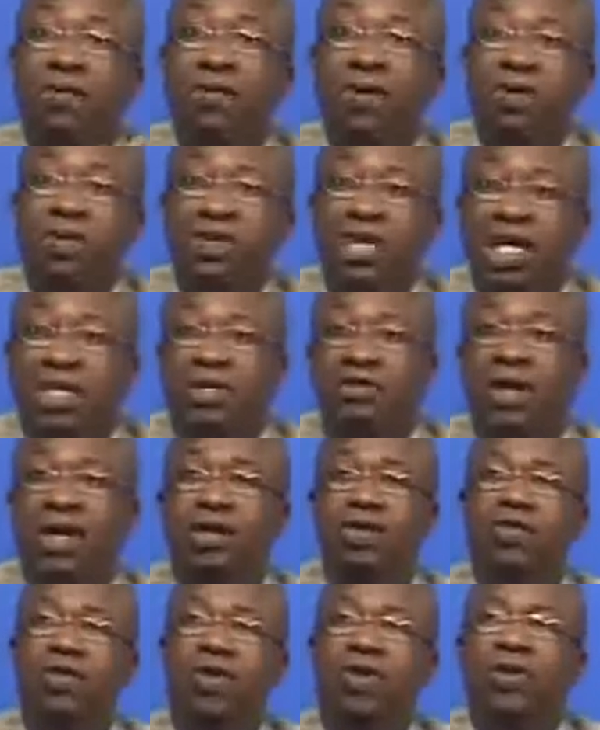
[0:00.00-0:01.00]
We transfer
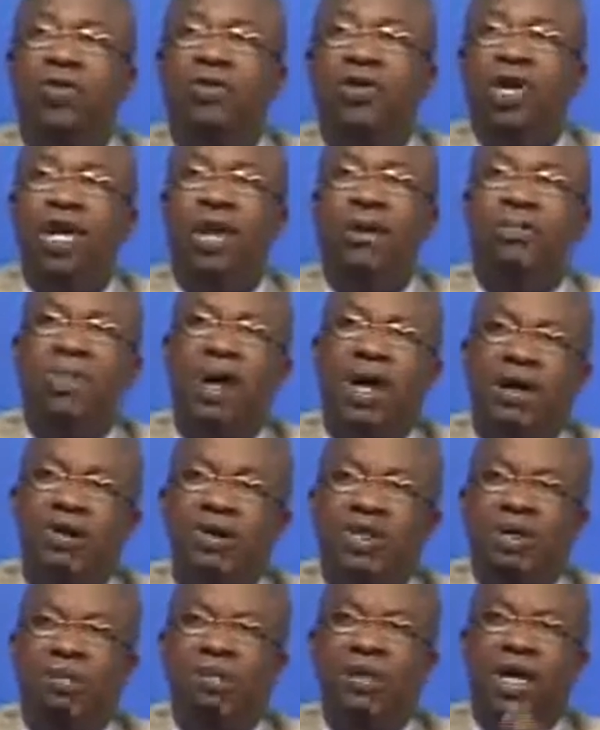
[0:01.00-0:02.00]
2 or 3
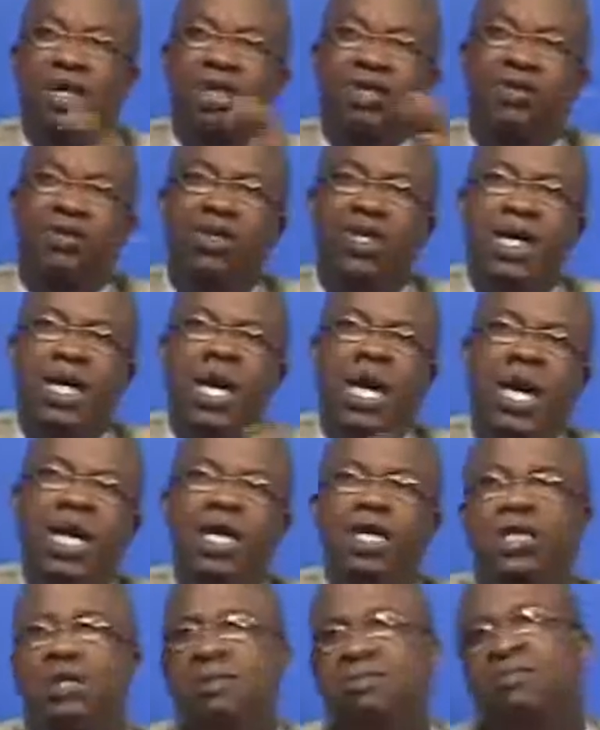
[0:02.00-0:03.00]
embryos depending on the
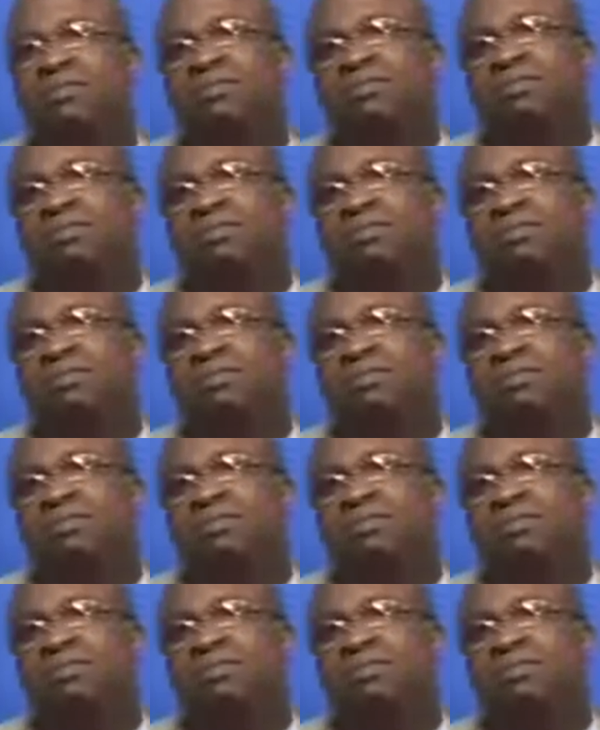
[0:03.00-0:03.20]
age.